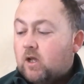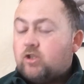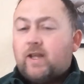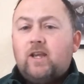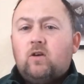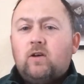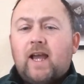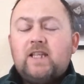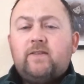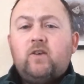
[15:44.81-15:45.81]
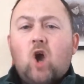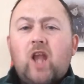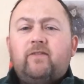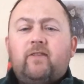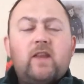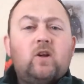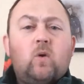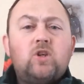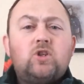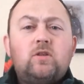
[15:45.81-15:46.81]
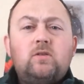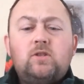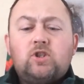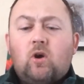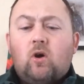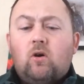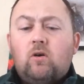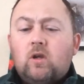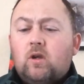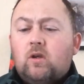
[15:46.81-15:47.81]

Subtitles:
there you go, guys. If you've got any further questions or